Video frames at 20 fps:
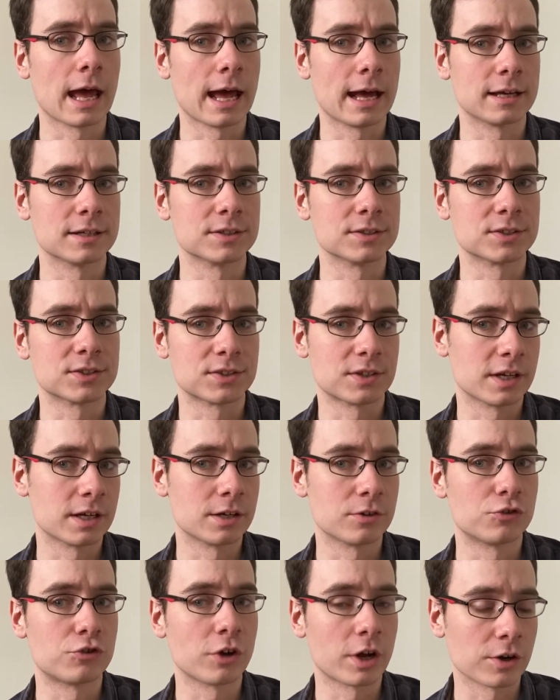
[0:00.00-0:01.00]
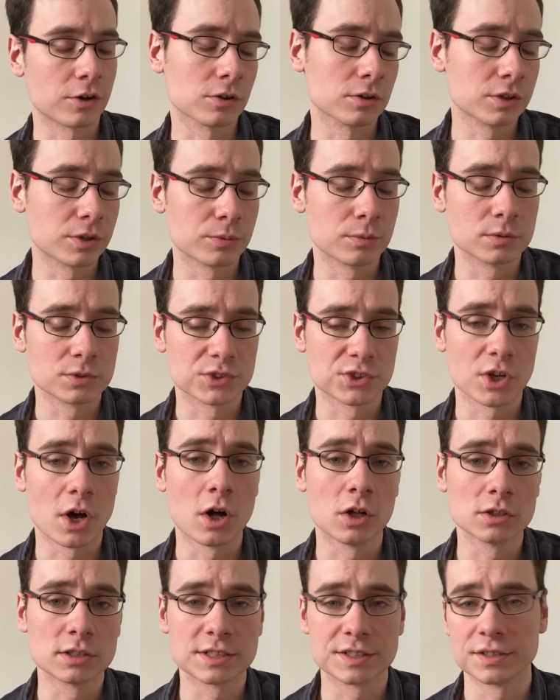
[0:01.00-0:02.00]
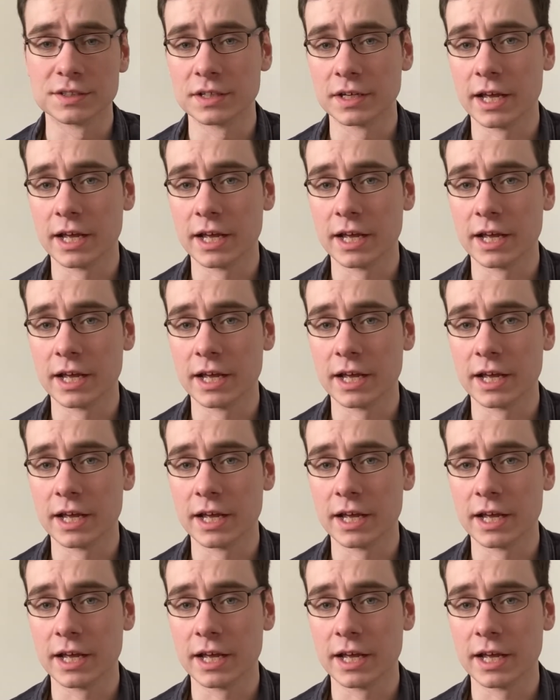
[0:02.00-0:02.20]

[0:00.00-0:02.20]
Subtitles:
as they generally result in